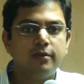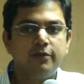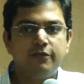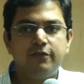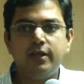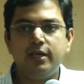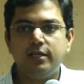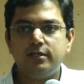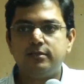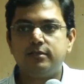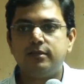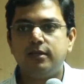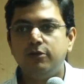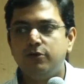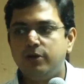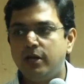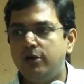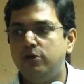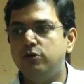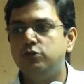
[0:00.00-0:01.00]
friends. And you
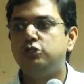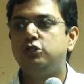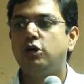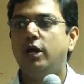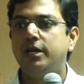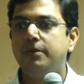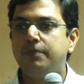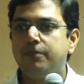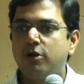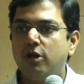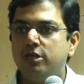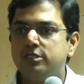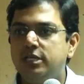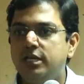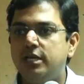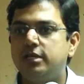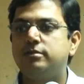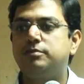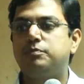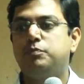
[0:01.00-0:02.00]
can do joint
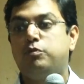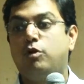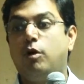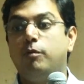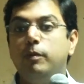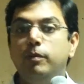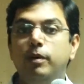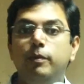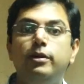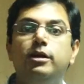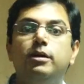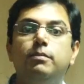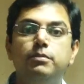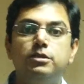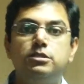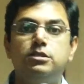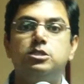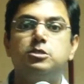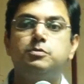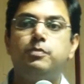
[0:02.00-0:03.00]
projects, probably become
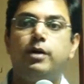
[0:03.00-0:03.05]
business